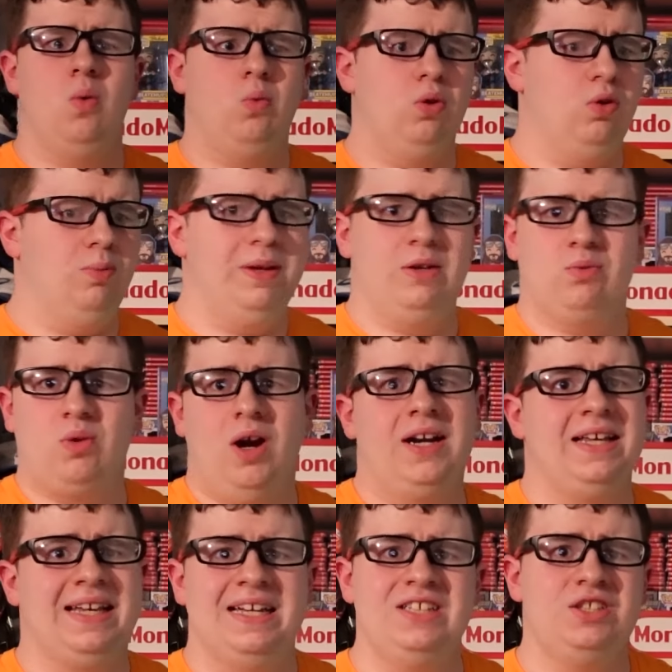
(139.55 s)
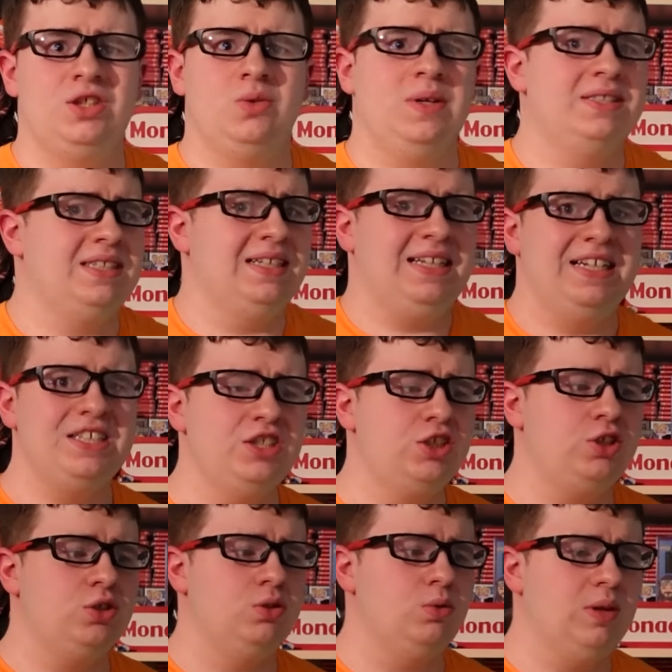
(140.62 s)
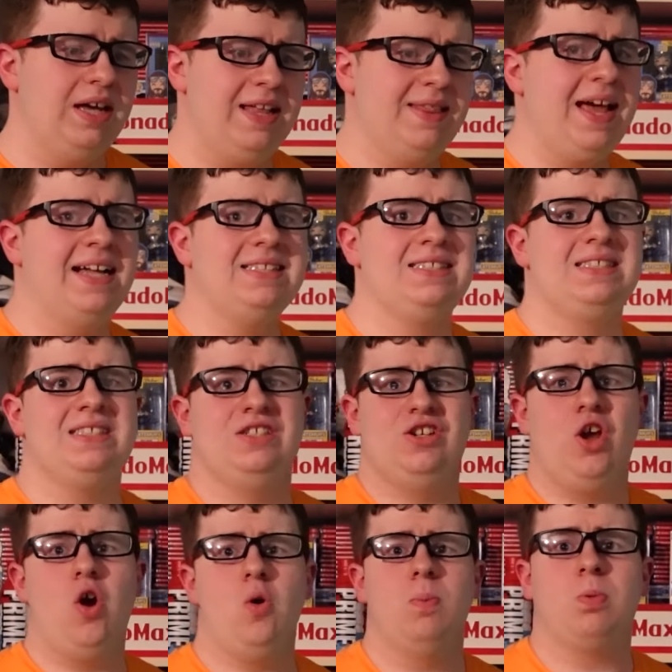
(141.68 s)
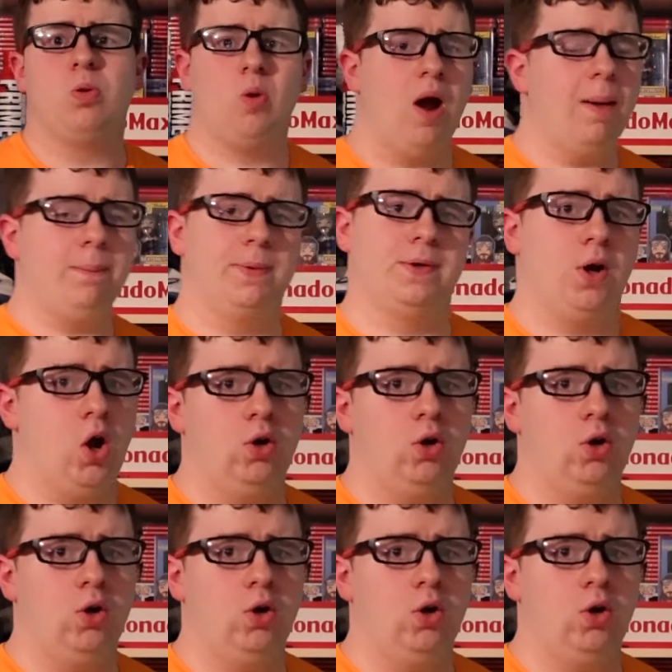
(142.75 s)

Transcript: will be running into as an issue, and that's no proper